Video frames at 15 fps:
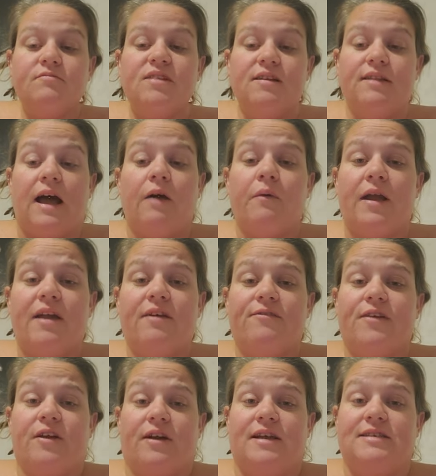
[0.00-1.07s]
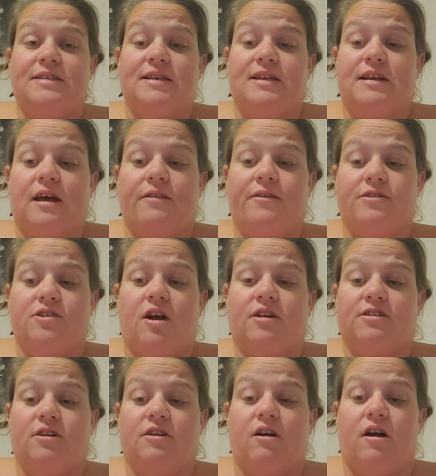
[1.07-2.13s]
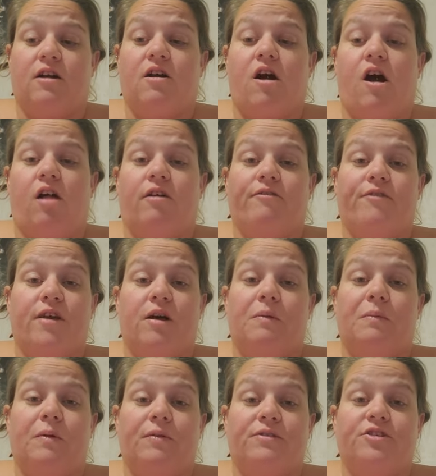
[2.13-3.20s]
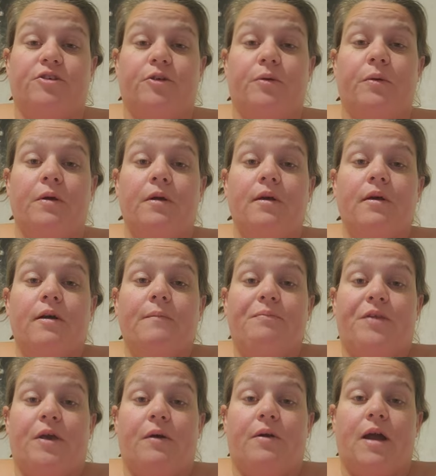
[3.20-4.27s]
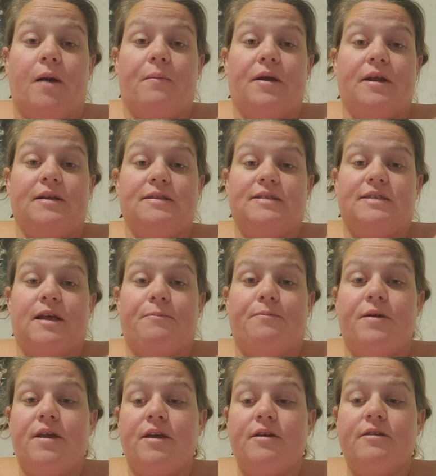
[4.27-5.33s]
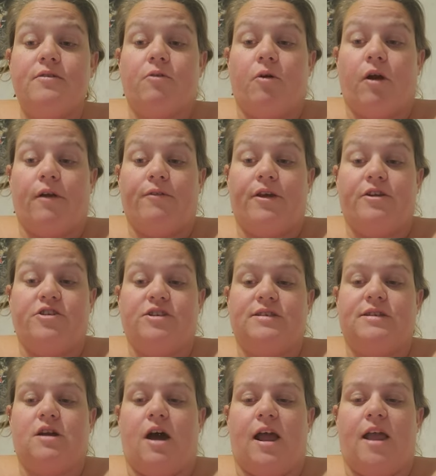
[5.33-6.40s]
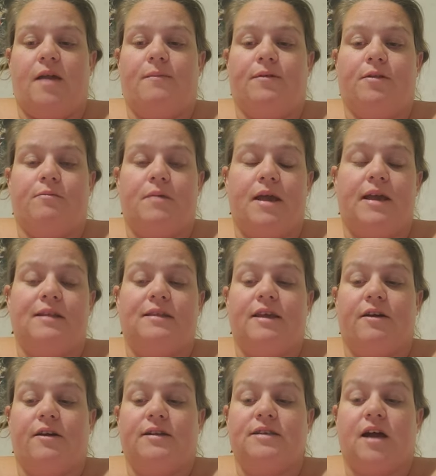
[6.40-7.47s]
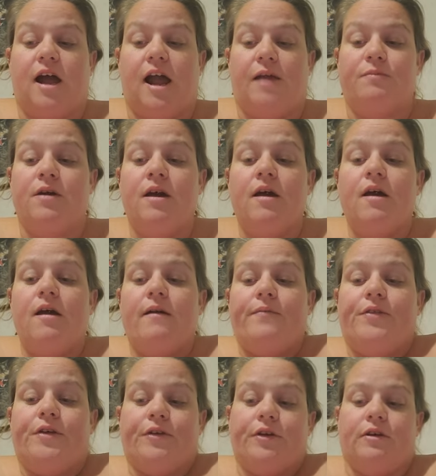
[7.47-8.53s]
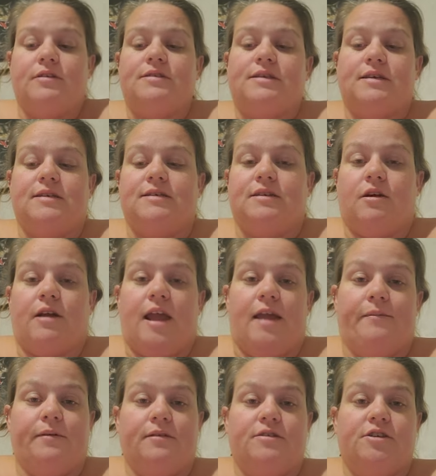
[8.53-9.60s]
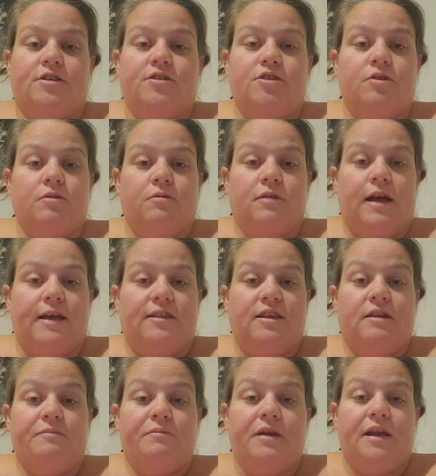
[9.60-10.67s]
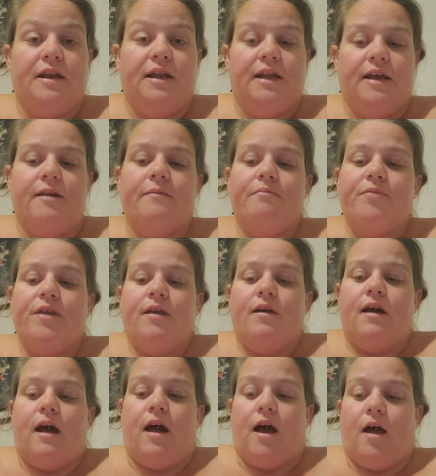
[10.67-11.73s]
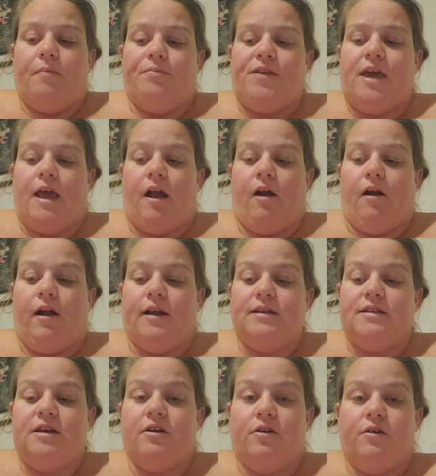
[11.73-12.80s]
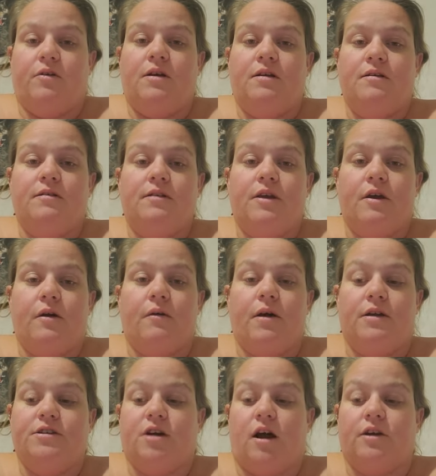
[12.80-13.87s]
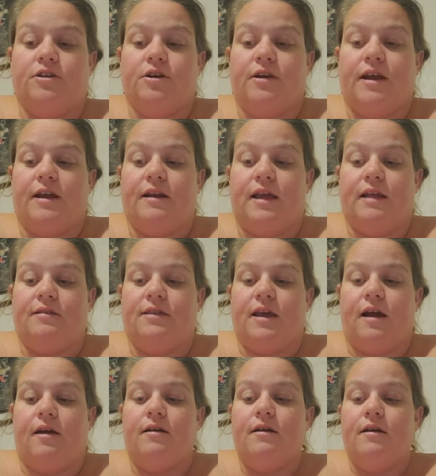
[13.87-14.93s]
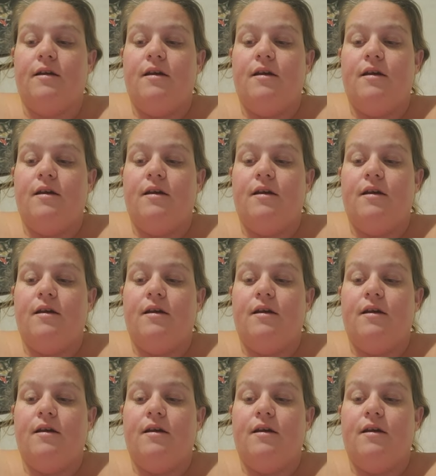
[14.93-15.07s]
That way, if there isn't another doctor on call available to, you know, come in and step in, or they're just not able to make it there in time, the nurses are able to do like the immediate um, care until, you know, a doctor can get there.